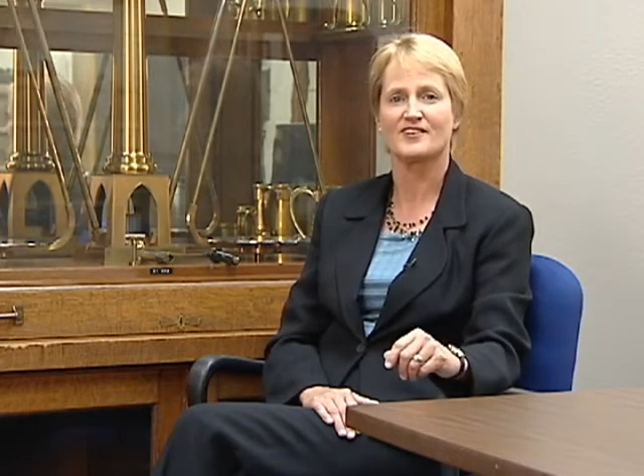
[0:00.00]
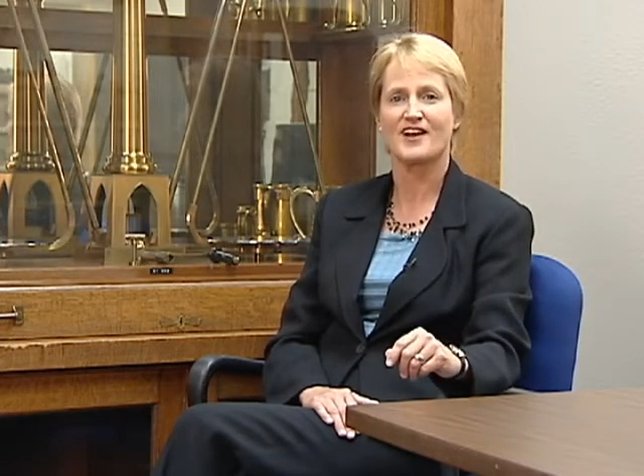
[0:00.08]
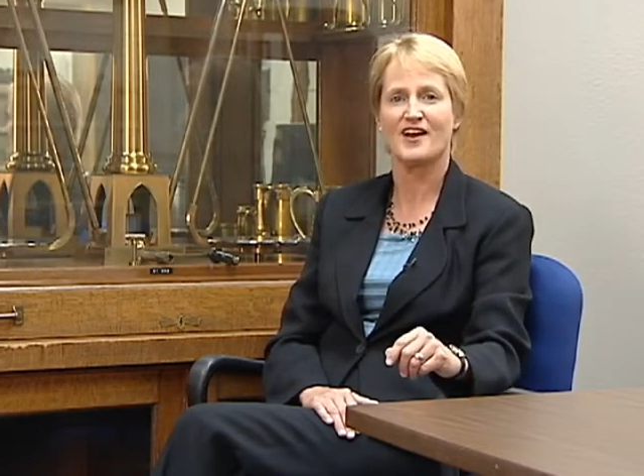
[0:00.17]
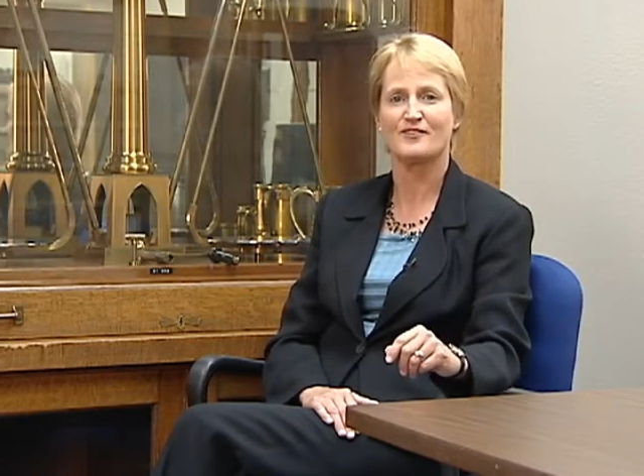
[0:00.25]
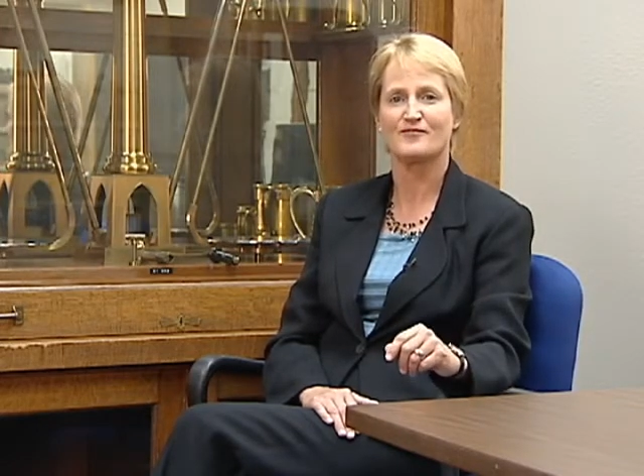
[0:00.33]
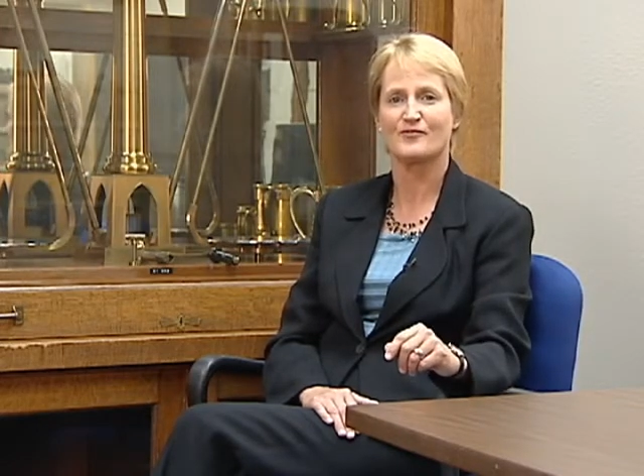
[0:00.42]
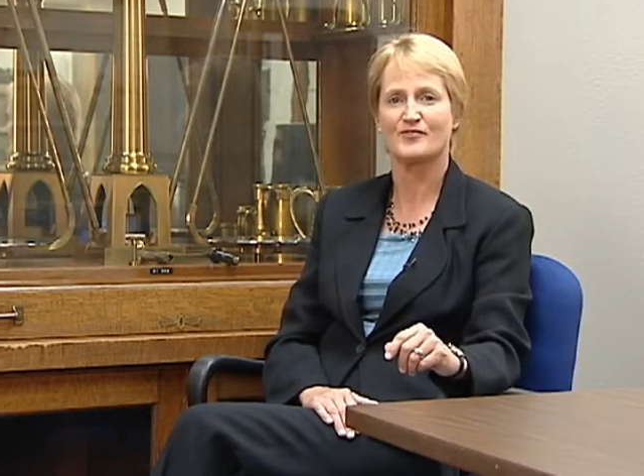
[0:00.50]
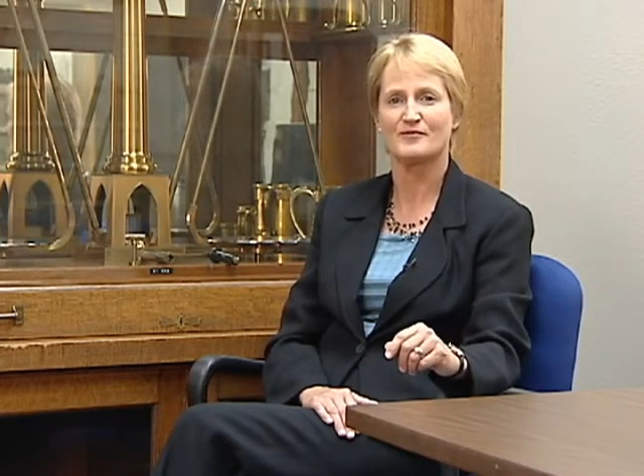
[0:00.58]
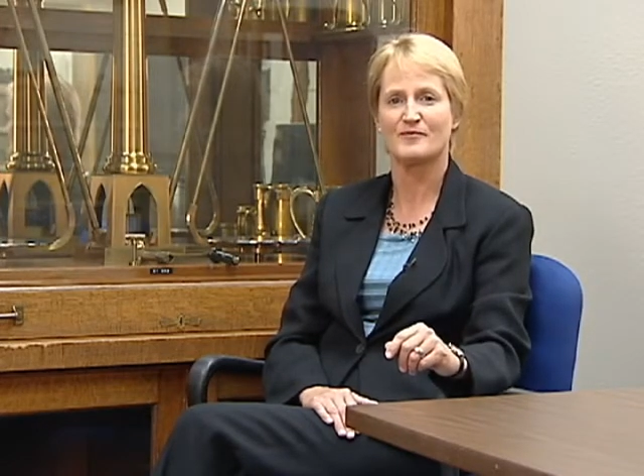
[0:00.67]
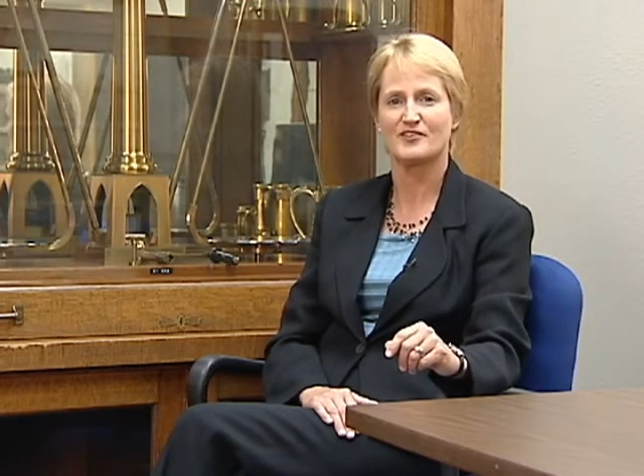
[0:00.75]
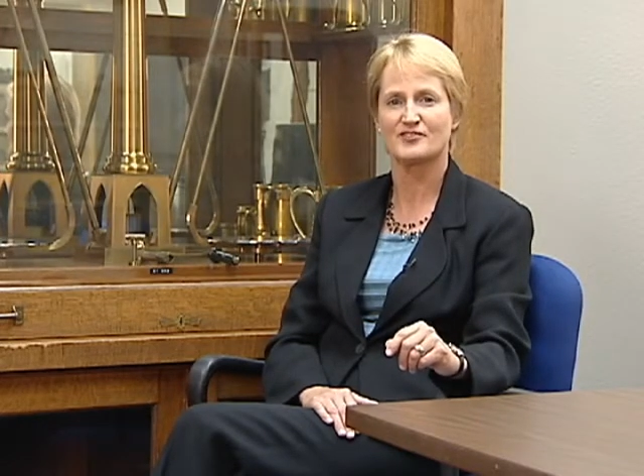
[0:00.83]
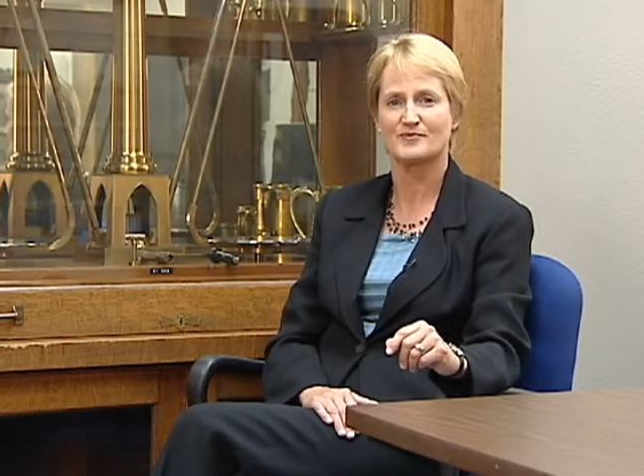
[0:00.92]
California
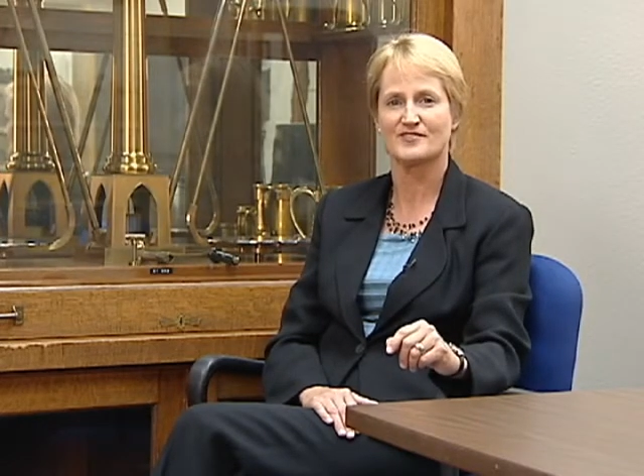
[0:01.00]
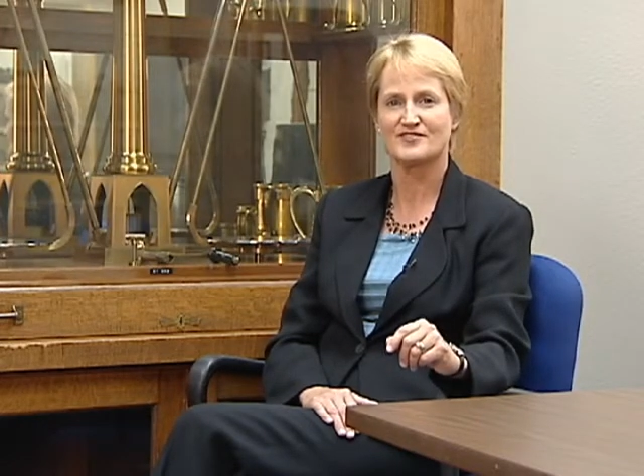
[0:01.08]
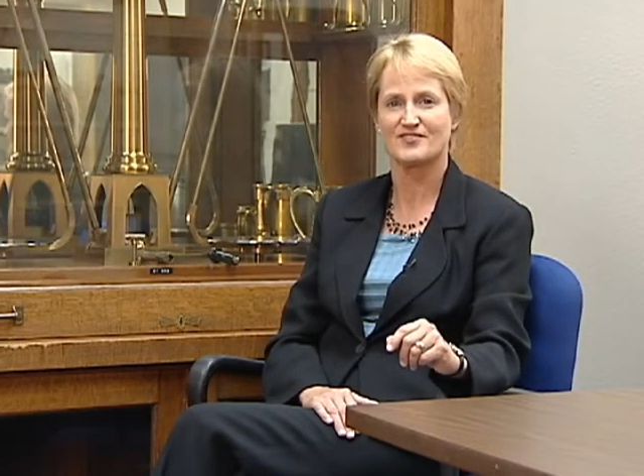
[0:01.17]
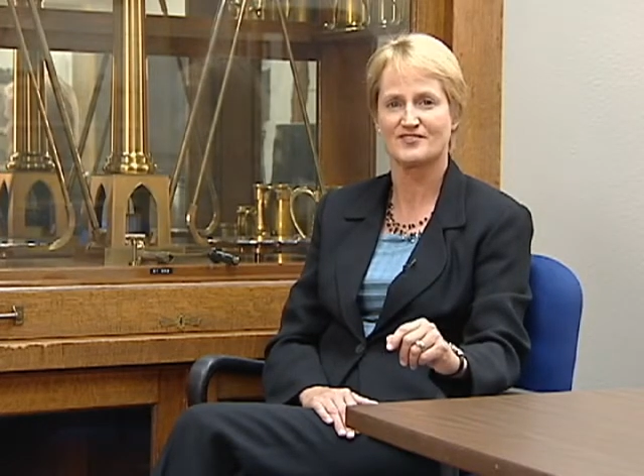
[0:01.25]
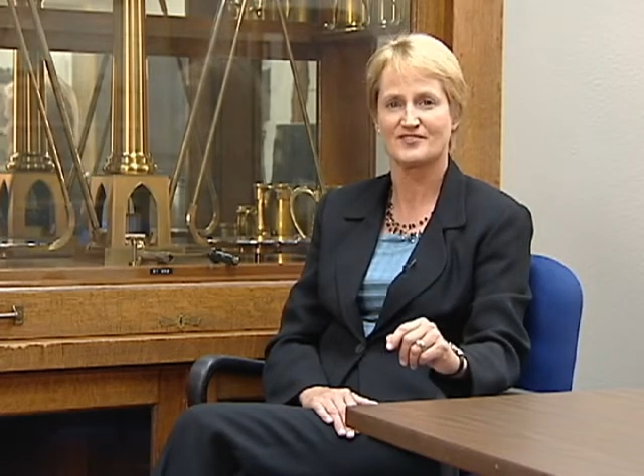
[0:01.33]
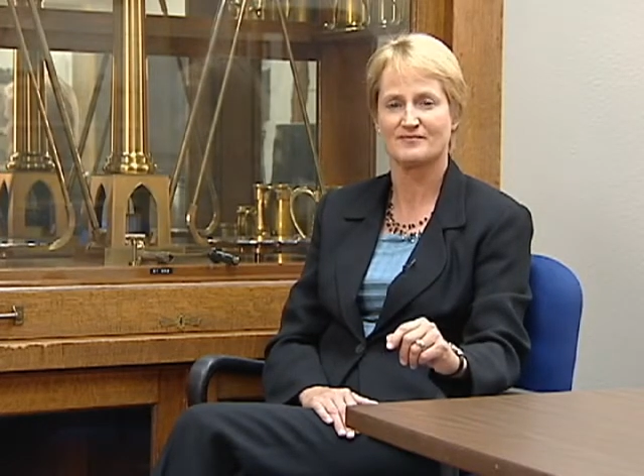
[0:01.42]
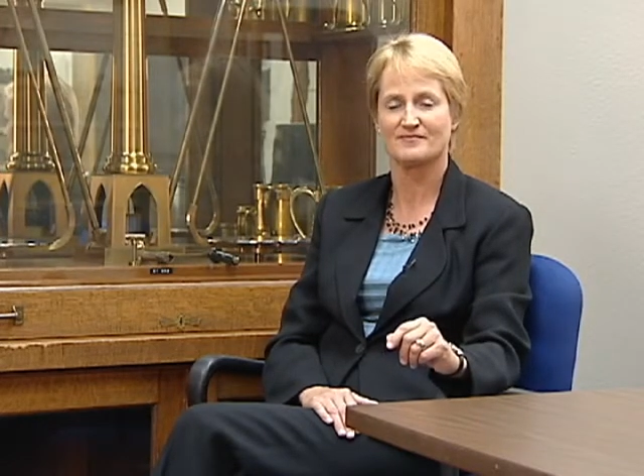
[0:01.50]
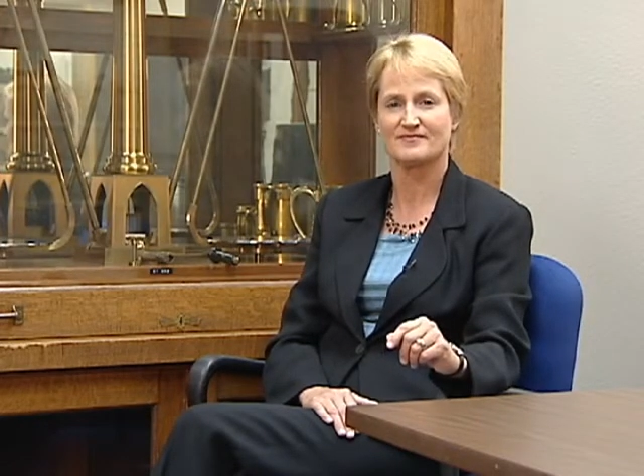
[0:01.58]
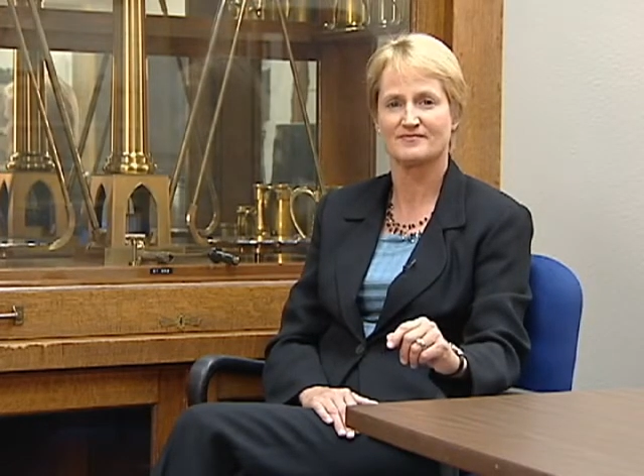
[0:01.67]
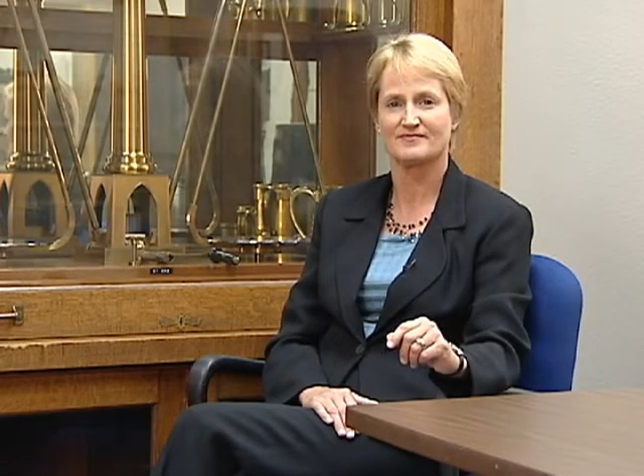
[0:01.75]
measurement system.